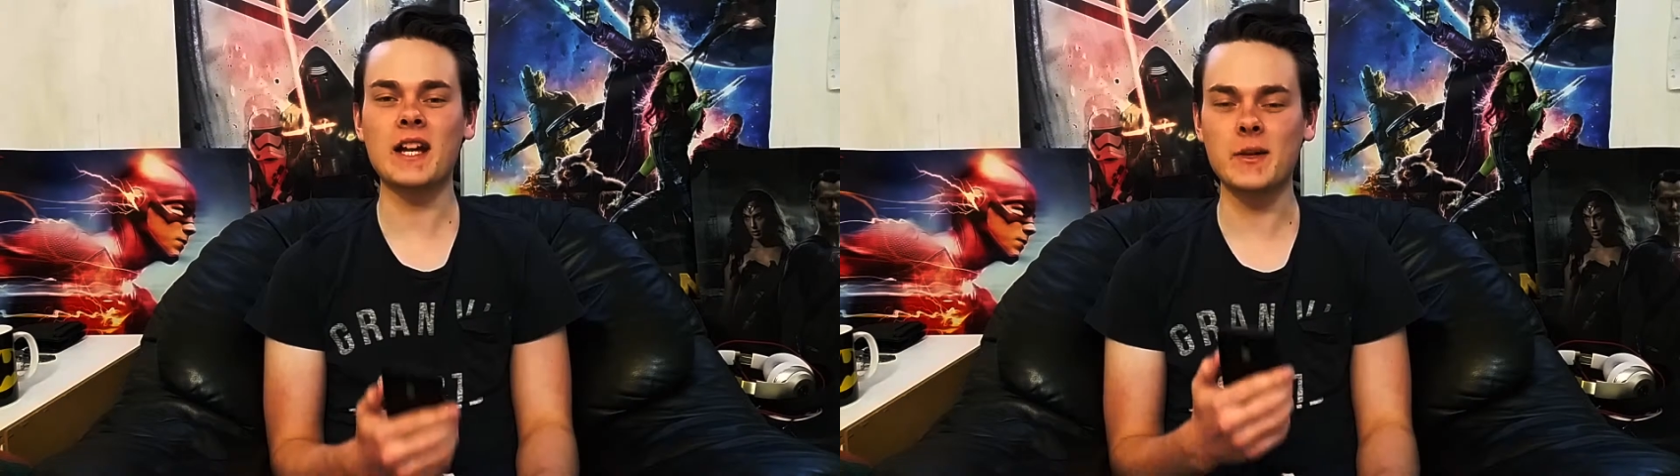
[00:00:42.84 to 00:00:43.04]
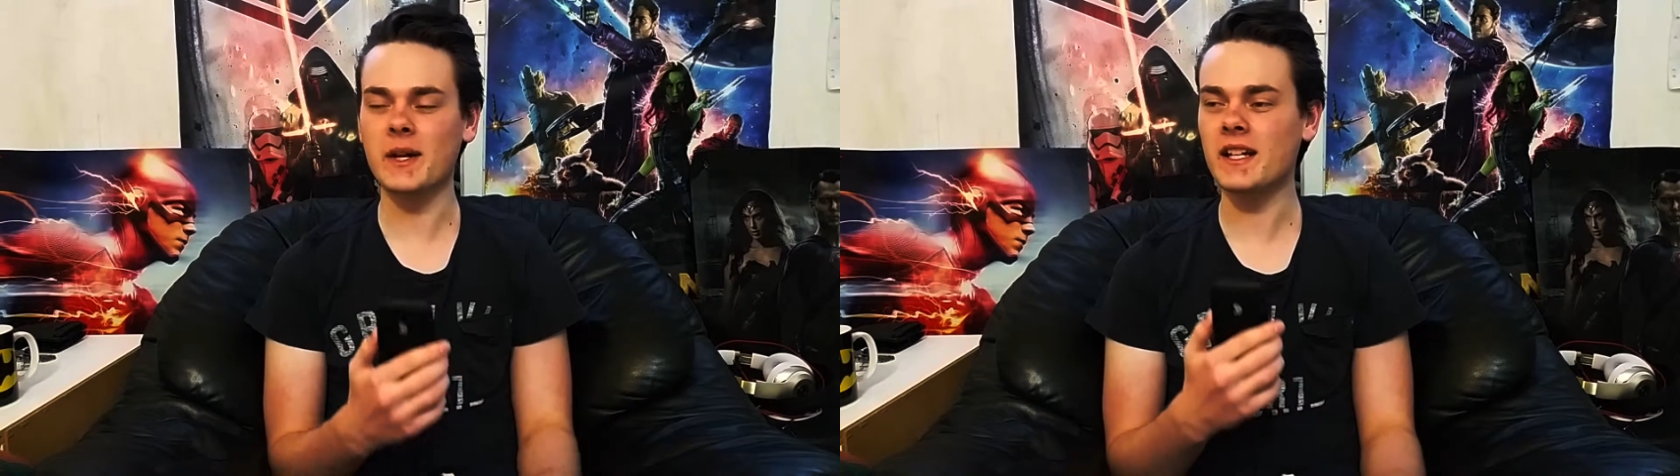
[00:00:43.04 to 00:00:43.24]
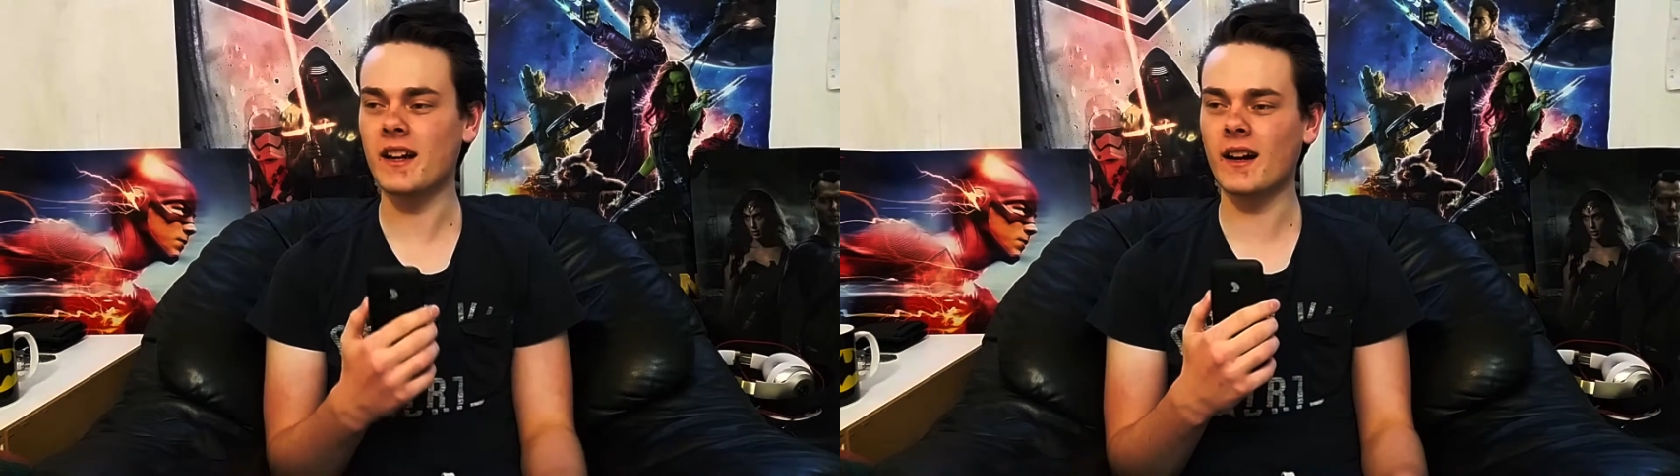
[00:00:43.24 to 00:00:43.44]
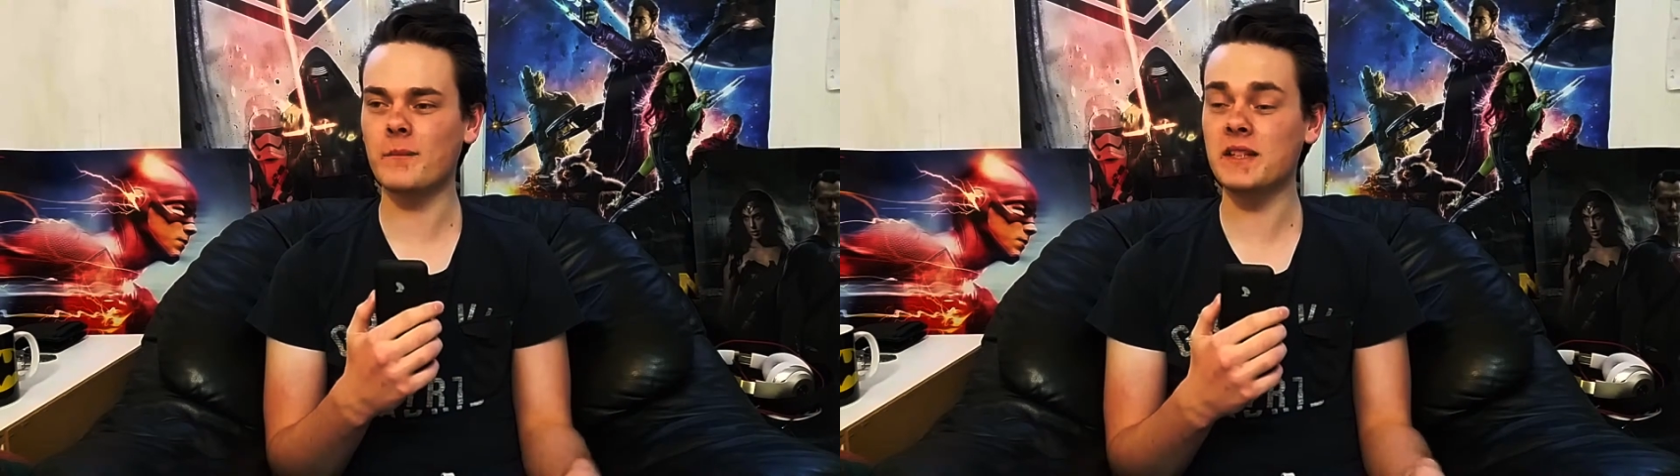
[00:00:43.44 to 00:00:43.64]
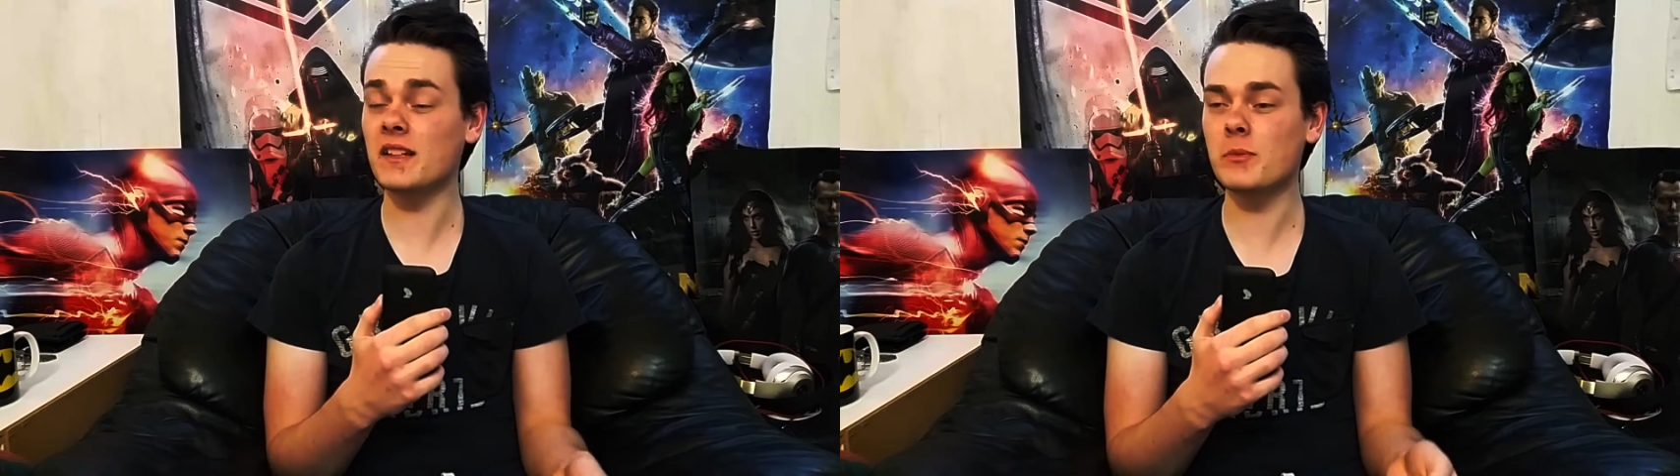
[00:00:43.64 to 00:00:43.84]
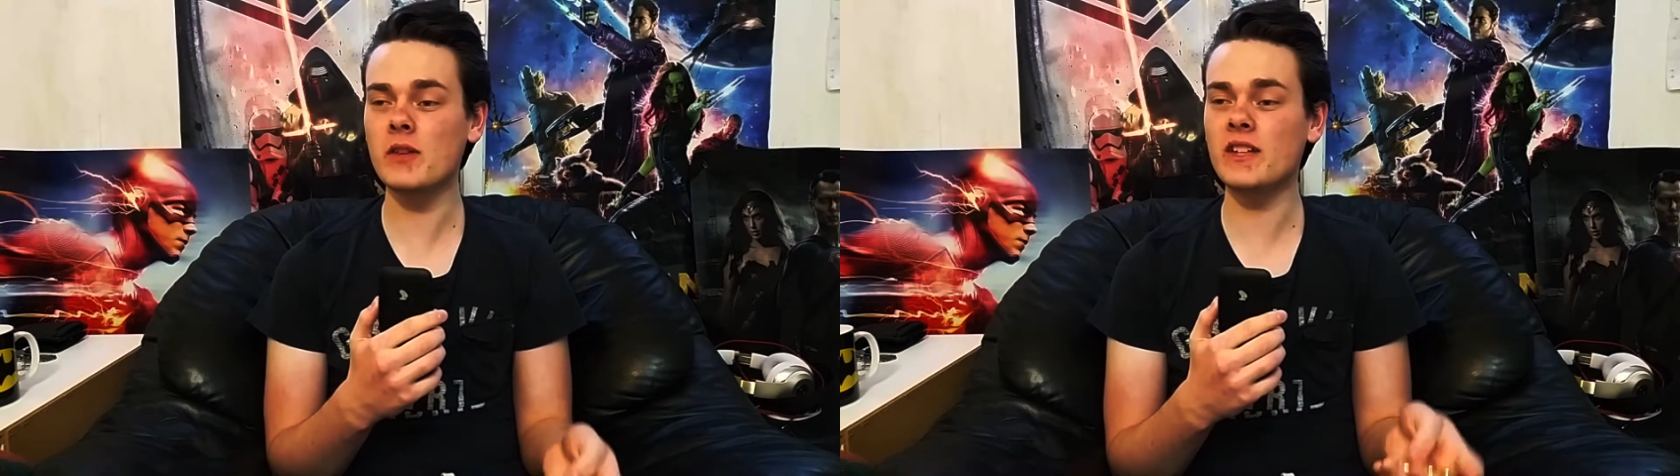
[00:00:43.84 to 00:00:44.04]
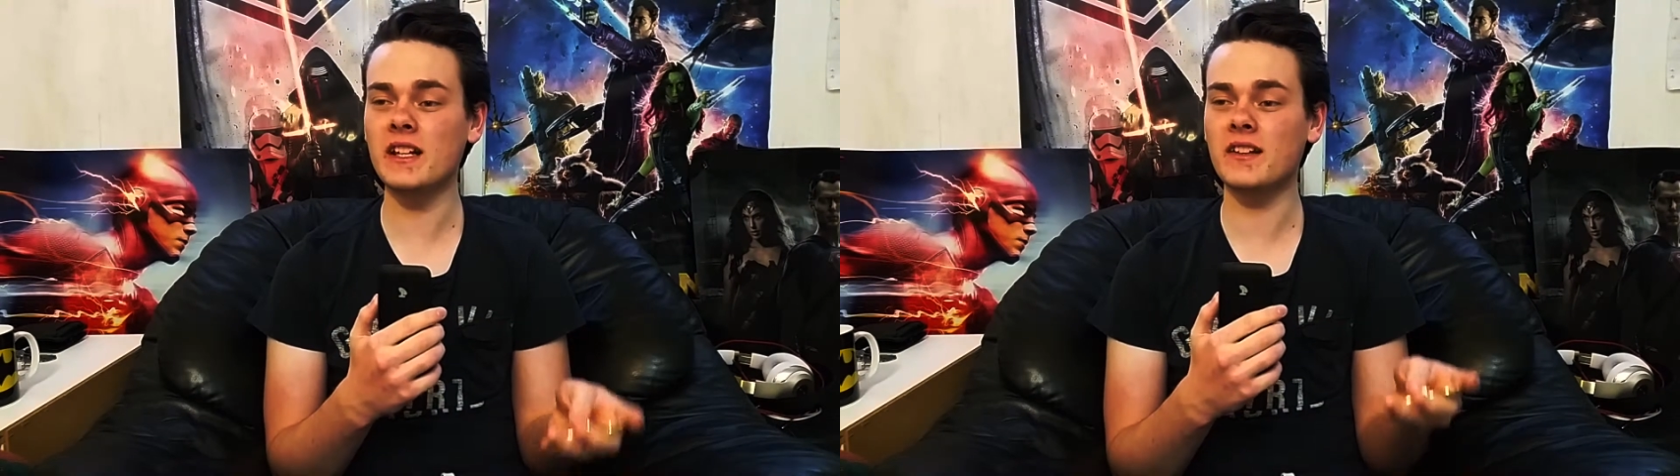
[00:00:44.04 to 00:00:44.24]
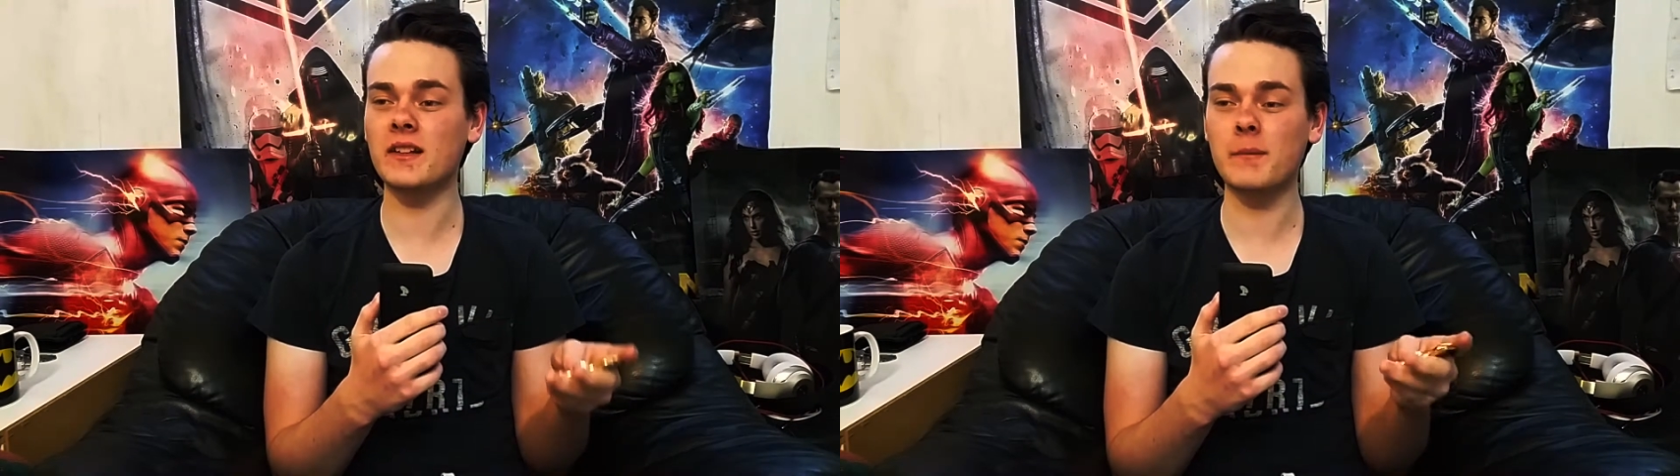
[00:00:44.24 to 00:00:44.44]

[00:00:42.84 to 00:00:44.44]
Anyway, this movie is